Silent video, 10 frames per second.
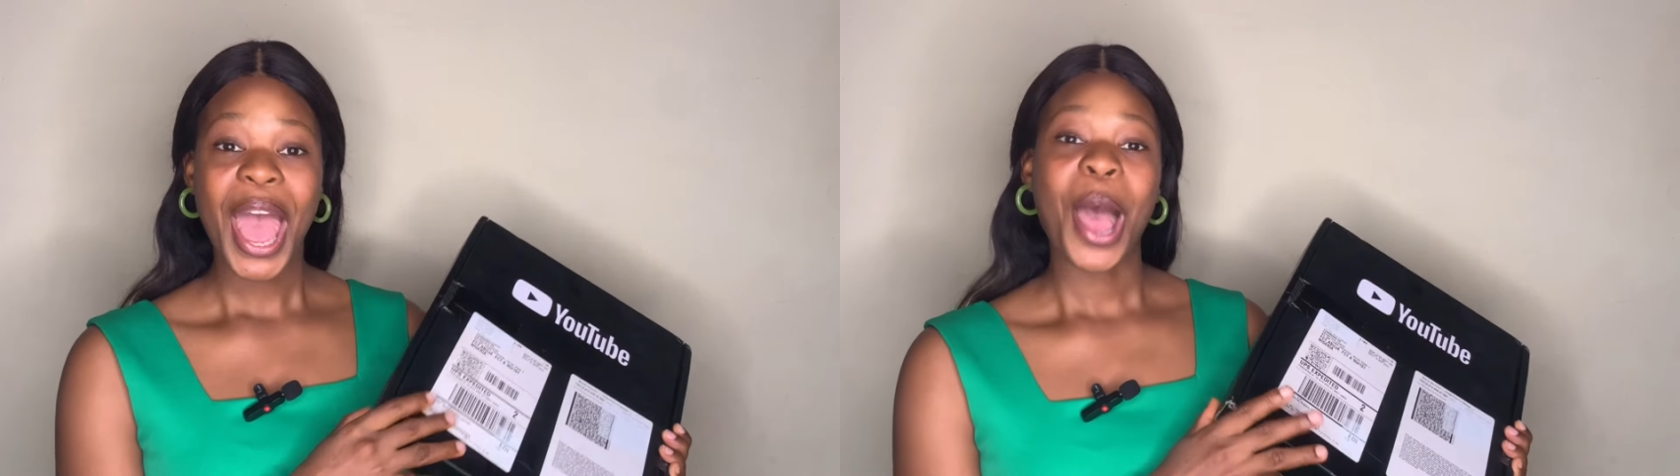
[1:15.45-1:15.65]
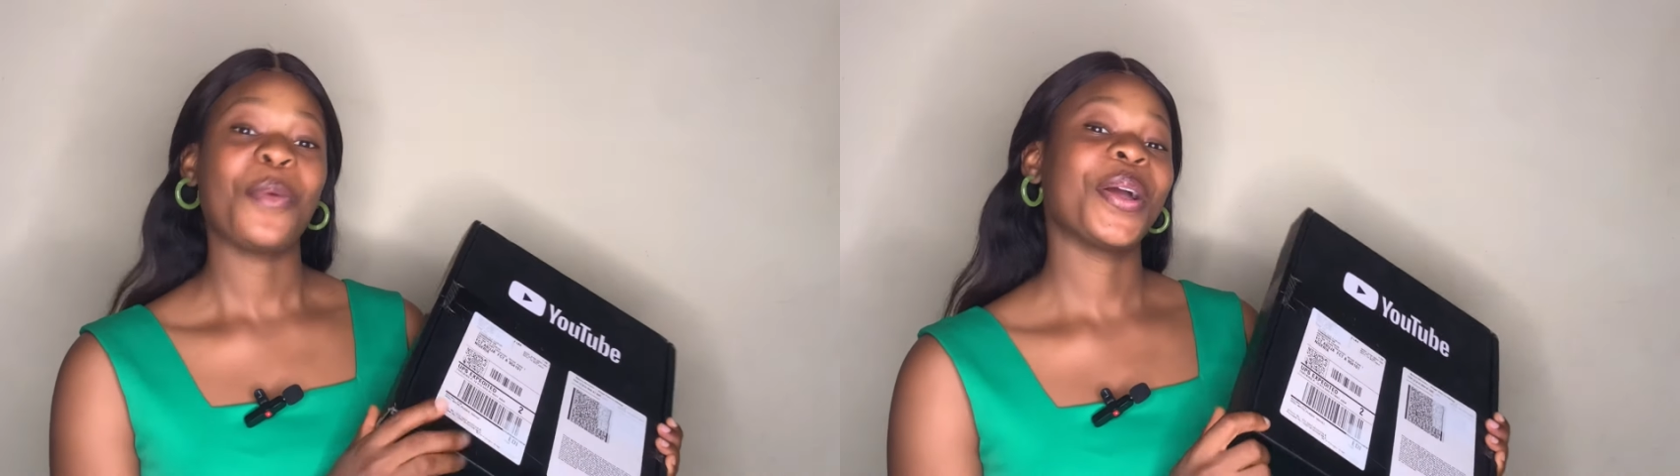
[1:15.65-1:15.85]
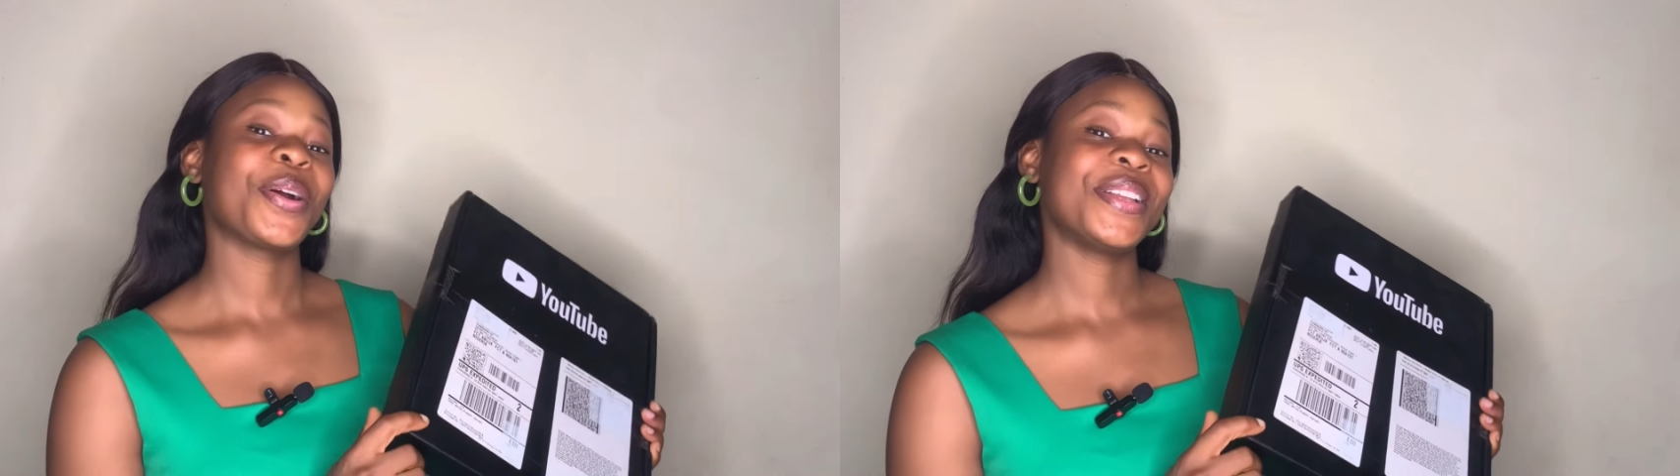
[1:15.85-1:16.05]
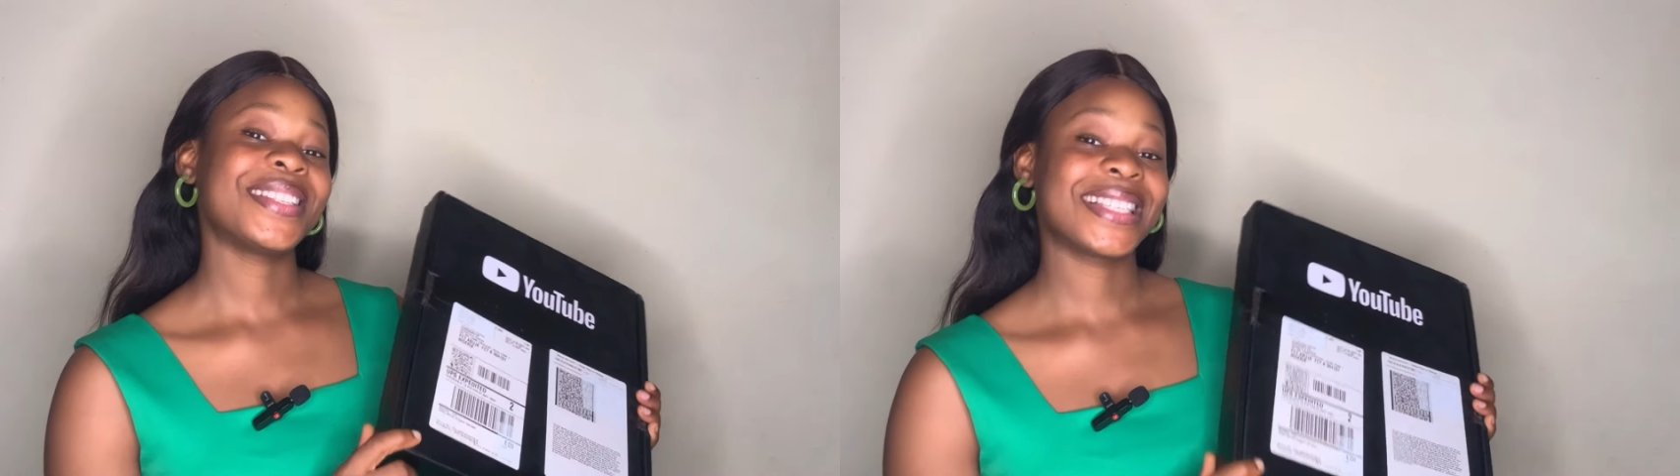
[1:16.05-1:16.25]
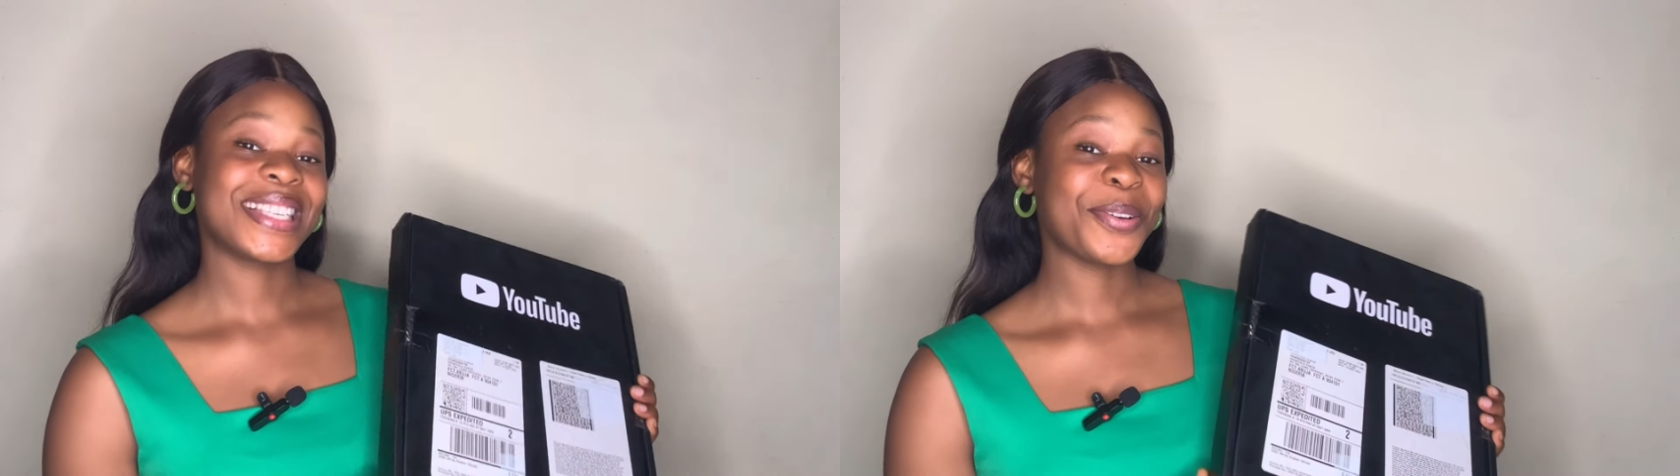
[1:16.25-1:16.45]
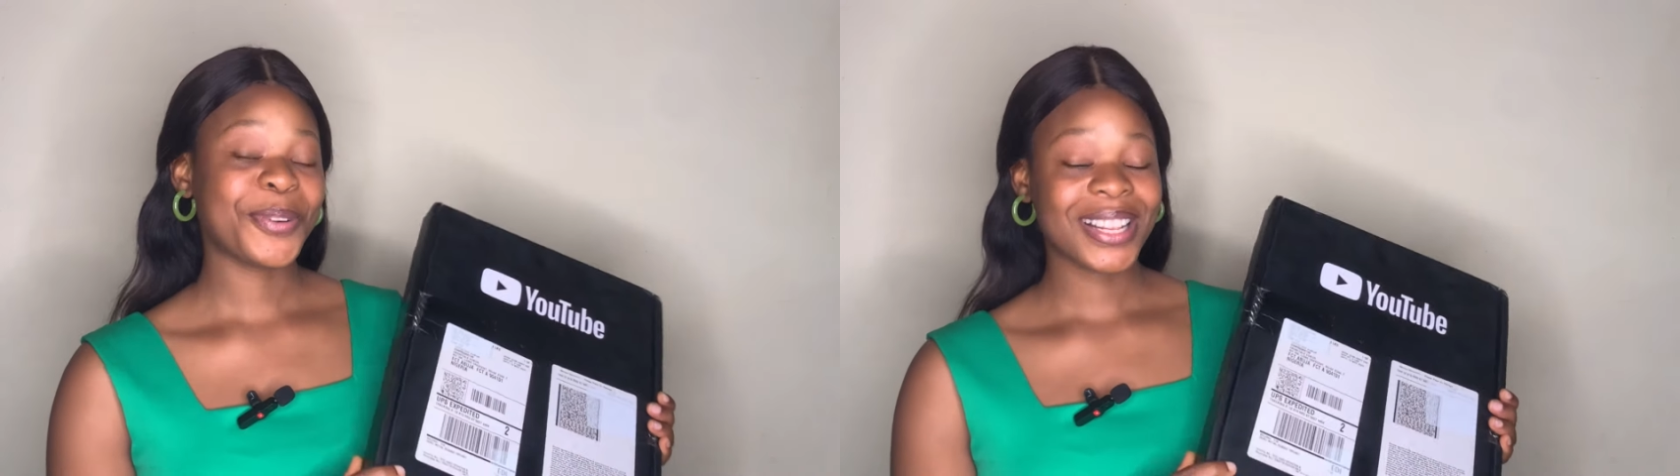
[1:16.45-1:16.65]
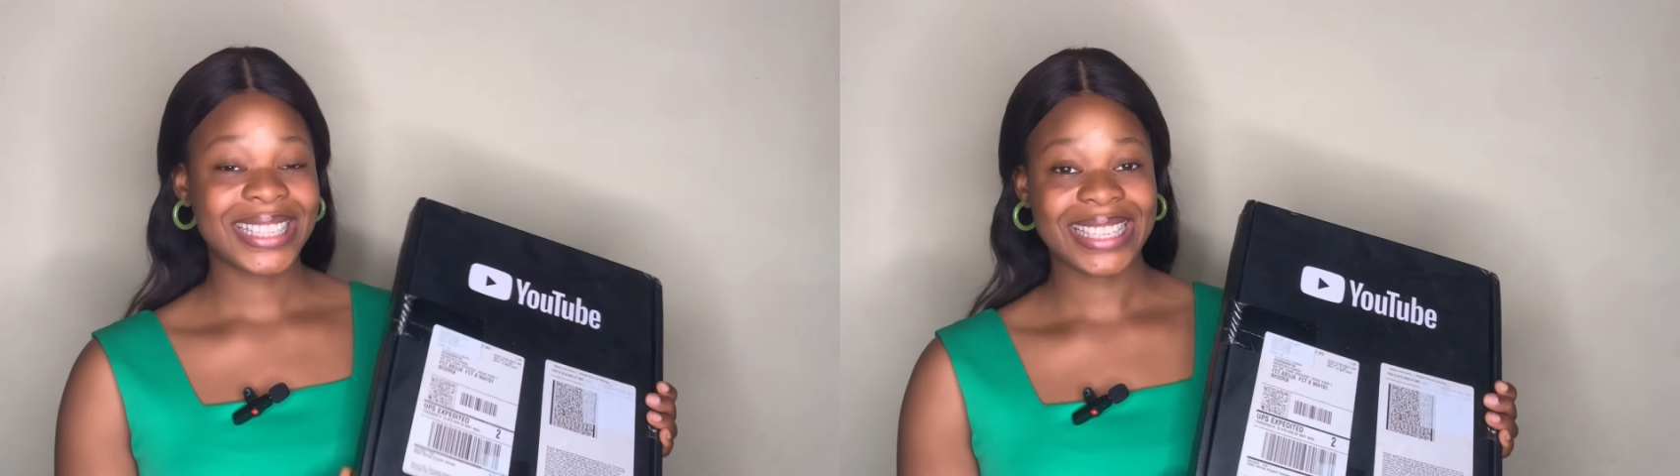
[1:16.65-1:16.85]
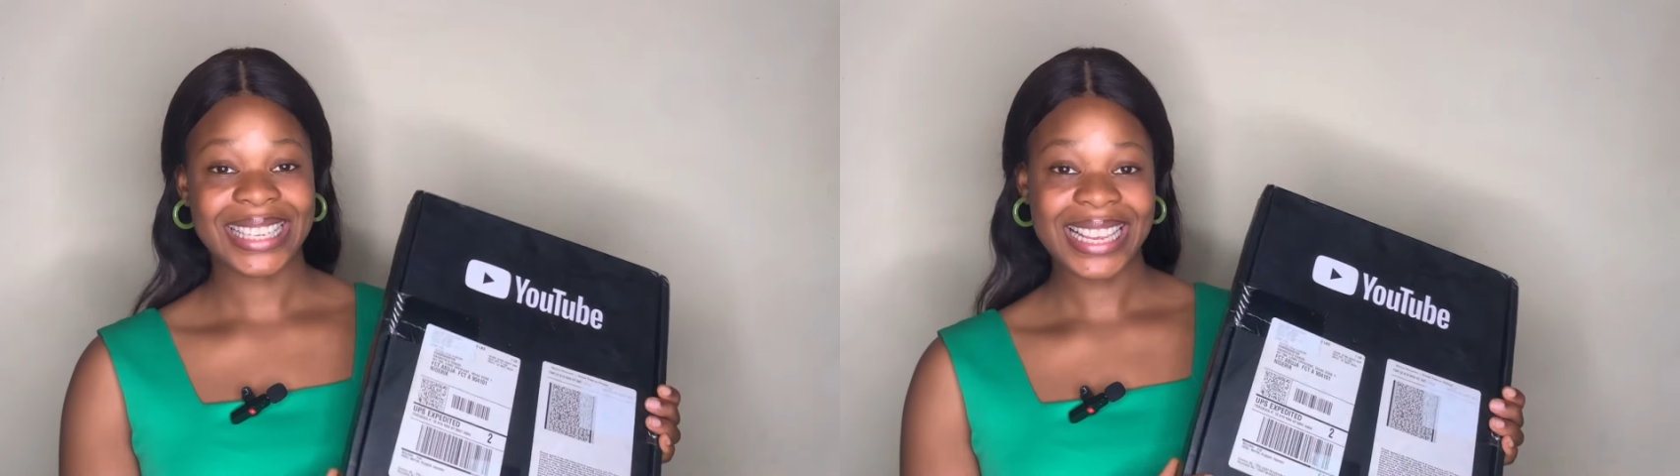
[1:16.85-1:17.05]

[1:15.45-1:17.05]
and we're going to see what is